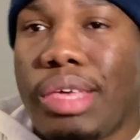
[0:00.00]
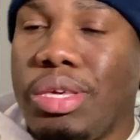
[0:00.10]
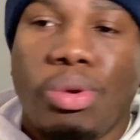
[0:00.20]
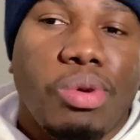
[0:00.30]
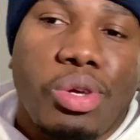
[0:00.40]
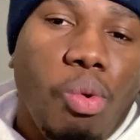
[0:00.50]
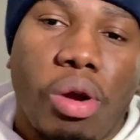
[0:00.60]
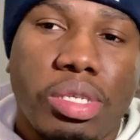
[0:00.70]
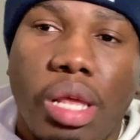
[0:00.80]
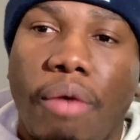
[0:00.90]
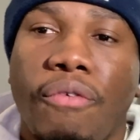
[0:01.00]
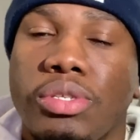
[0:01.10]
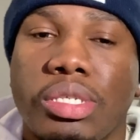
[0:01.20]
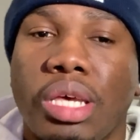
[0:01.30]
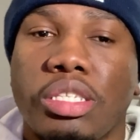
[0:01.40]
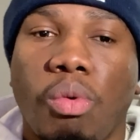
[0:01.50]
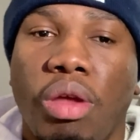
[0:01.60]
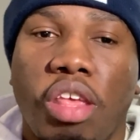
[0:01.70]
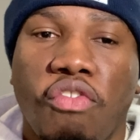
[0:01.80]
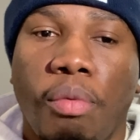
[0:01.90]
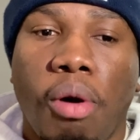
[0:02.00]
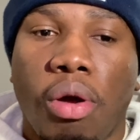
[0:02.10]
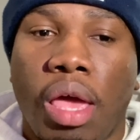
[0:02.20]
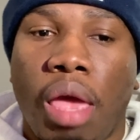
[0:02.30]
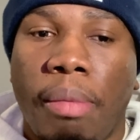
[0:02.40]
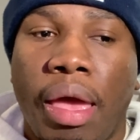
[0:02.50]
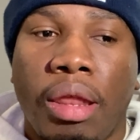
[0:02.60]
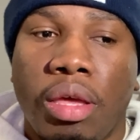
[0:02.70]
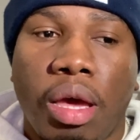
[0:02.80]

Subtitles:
You weren't set up for success to win this football game, man.